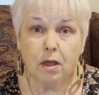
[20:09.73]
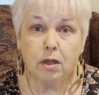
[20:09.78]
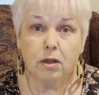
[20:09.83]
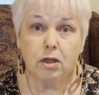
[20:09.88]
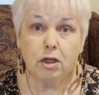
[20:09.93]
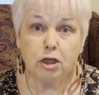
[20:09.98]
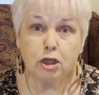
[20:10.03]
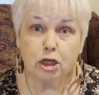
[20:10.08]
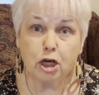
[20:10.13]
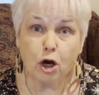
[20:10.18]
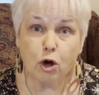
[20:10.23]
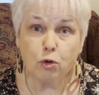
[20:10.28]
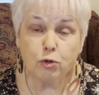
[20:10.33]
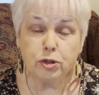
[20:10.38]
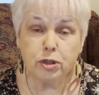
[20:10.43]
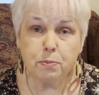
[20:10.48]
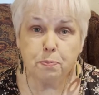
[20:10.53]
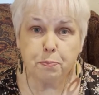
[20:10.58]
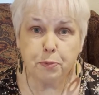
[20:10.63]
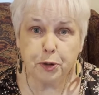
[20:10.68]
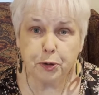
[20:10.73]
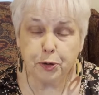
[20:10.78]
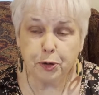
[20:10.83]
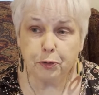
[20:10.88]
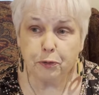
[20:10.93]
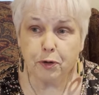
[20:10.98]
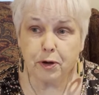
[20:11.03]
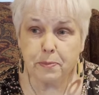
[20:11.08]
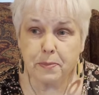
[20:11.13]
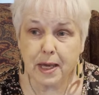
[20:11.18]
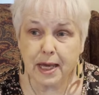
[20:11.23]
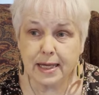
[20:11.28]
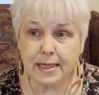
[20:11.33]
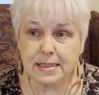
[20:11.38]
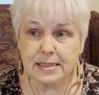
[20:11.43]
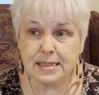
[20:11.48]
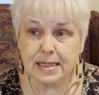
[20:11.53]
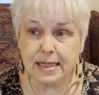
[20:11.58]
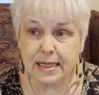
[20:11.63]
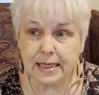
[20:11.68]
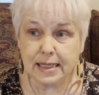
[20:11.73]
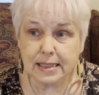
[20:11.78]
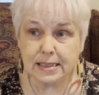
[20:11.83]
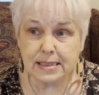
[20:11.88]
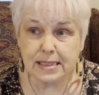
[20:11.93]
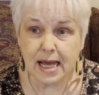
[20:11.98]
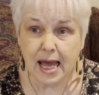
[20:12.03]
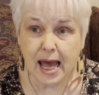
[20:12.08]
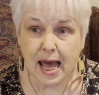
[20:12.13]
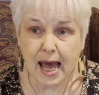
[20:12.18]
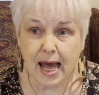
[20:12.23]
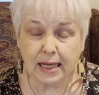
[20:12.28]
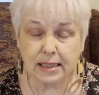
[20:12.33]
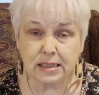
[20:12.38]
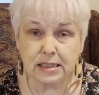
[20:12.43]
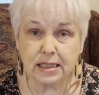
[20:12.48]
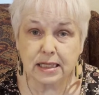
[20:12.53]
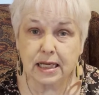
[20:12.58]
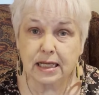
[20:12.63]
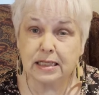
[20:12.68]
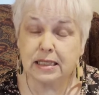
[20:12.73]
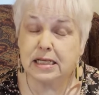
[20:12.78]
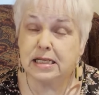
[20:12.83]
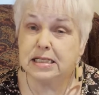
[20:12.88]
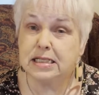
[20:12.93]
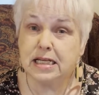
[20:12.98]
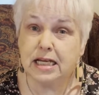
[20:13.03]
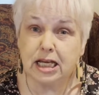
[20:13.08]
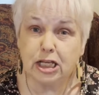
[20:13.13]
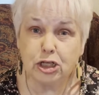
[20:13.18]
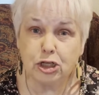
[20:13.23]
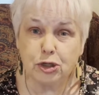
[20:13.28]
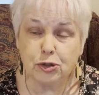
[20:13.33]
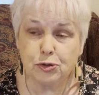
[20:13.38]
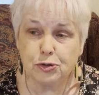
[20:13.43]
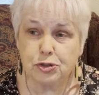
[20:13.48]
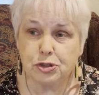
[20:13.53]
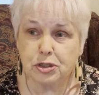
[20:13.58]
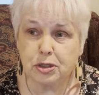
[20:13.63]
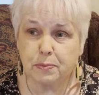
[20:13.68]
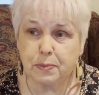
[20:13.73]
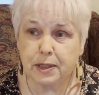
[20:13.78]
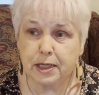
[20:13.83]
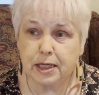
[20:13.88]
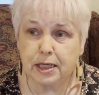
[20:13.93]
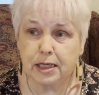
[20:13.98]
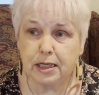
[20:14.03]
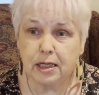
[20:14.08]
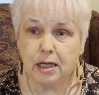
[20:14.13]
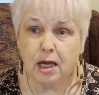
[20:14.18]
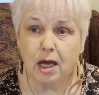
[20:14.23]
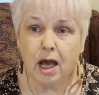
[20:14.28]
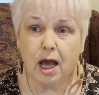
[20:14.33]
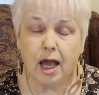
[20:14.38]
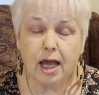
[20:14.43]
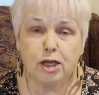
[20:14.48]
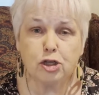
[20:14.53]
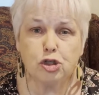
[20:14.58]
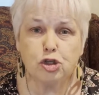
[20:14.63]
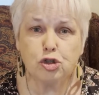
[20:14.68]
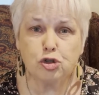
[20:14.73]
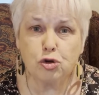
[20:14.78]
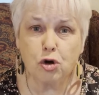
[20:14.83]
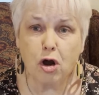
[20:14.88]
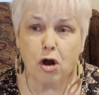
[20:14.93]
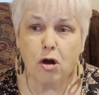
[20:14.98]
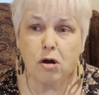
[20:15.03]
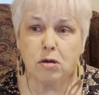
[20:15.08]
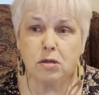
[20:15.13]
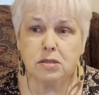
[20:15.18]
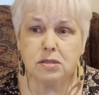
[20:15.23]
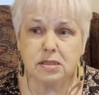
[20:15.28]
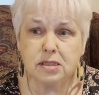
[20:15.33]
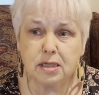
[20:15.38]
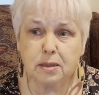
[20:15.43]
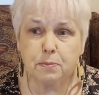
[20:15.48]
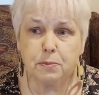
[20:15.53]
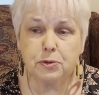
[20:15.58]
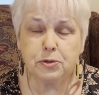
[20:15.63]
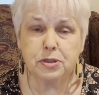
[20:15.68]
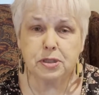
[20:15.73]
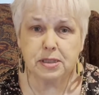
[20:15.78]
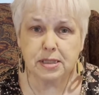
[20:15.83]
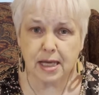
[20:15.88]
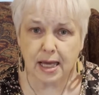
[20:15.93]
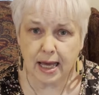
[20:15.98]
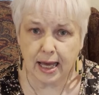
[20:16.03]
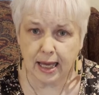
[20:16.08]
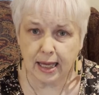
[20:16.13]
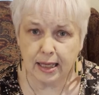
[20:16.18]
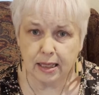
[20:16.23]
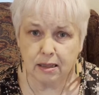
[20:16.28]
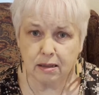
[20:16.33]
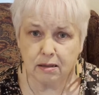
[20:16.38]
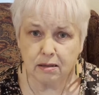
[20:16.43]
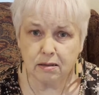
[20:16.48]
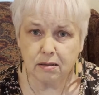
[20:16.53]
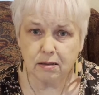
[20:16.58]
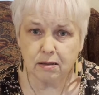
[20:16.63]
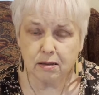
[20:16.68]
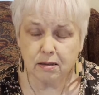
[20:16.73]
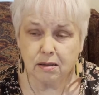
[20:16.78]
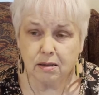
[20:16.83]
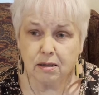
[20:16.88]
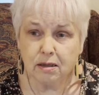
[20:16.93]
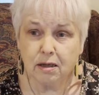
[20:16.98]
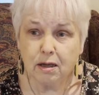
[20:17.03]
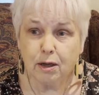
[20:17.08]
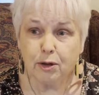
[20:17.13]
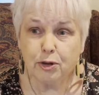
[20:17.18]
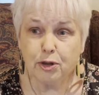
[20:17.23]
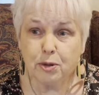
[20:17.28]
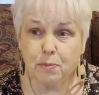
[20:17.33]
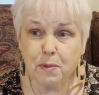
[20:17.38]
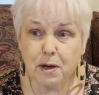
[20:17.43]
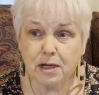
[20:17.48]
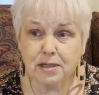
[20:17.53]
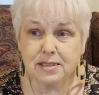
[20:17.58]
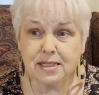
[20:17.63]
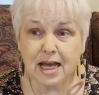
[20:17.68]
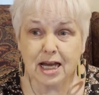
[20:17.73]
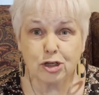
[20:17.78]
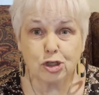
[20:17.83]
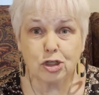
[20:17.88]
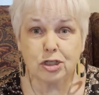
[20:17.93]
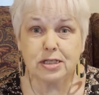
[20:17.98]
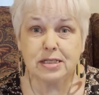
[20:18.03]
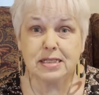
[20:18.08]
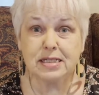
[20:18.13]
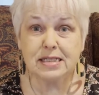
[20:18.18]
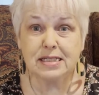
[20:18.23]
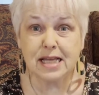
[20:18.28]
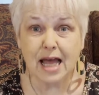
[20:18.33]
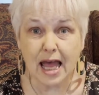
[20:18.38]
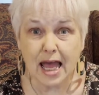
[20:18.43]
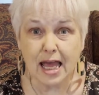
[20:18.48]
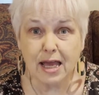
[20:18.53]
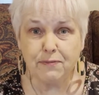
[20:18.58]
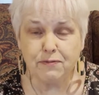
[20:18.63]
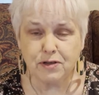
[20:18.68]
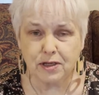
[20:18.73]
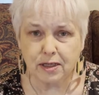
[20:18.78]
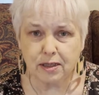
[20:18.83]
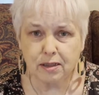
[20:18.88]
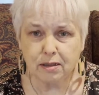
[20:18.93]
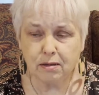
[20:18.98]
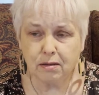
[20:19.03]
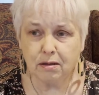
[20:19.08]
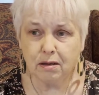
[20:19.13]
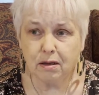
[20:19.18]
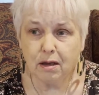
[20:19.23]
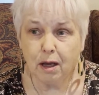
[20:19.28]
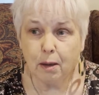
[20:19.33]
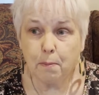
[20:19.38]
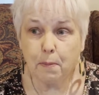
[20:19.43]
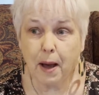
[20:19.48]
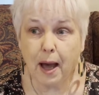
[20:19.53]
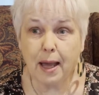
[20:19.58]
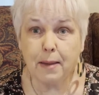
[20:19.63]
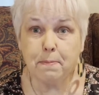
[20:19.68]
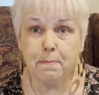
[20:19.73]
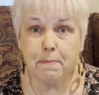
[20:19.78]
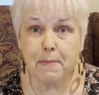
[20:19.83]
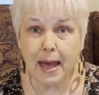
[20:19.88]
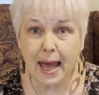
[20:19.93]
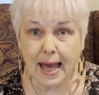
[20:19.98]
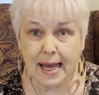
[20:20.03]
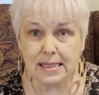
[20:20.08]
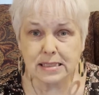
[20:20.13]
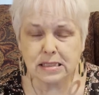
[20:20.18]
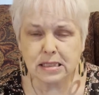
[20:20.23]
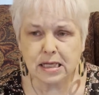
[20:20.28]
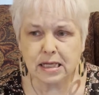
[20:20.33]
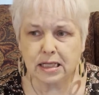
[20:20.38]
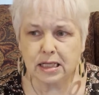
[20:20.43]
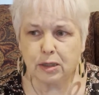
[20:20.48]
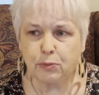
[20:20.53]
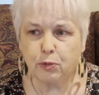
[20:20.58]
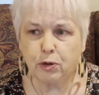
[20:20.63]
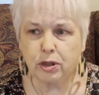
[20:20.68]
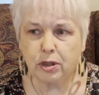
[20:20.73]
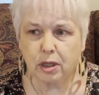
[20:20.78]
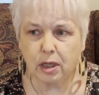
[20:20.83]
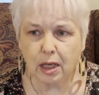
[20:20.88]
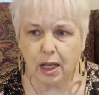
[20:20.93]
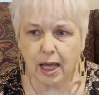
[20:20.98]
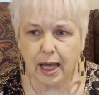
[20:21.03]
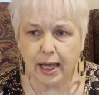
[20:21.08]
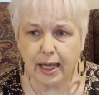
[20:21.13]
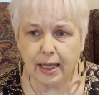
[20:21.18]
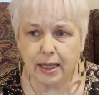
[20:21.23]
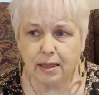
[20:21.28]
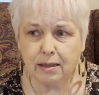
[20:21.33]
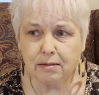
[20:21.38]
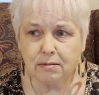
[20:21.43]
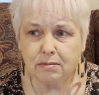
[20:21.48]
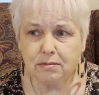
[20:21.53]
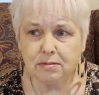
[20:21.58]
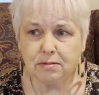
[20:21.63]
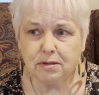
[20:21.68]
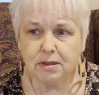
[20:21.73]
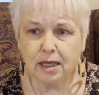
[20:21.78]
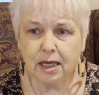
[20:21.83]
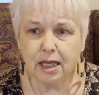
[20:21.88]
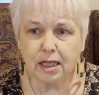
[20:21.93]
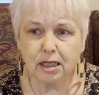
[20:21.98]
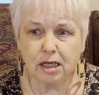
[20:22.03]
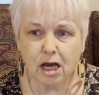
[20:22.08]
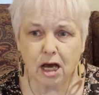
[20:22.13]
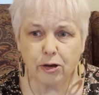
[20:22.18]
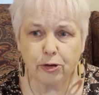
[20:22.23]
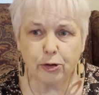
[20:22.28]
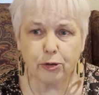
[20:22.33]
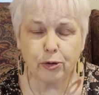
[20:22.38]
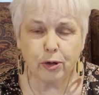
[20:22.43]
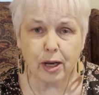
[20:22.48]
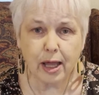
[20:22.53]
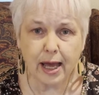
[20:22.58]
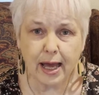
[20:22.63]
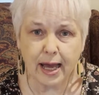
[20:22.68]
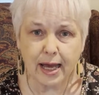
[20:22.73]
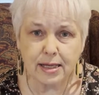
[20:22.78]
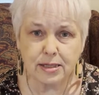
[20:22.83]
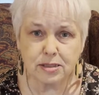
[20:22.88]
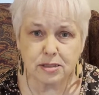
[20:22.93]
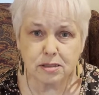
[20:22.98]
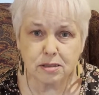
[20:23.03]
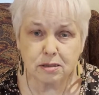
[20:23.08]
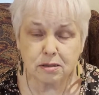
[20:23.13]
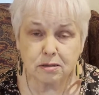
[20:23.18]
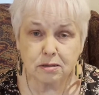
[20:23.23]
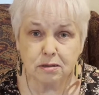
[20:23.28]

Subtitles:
The golden Buddha remains intact and continues to be a strong symbol today. The monks actually saved it by masking it with clay and colored glass,